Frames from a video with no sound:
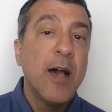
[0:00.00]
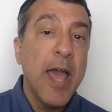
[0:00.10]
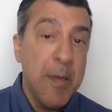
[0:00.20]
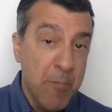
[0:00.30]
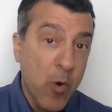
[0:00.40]

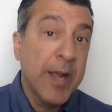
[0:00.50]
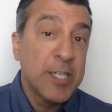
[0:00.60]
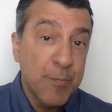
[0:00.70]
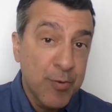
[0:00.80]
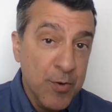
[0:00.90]
a
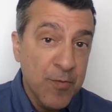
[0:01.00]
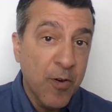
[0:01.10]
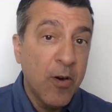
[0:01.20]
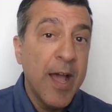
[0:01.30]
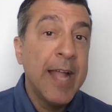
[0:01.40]
mortgage
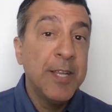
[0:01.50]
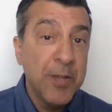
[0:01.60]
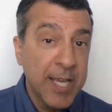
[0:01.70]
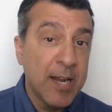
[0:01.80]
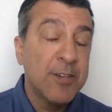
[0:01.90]
approval and you
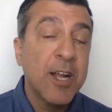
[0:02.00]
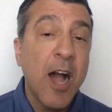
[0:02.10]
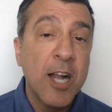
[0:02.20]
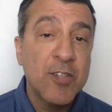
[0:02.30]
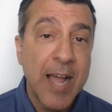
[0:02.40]
get under
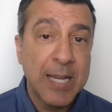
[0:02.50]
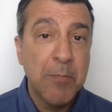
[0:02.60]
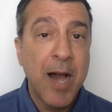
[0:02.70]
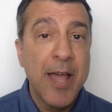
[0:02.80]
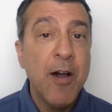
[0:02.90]
contract to
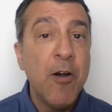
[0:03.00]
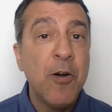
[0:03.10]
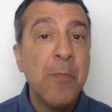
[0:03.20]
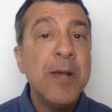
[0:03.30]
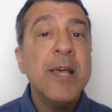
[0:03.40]
buy a
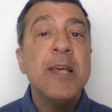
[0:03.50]
home,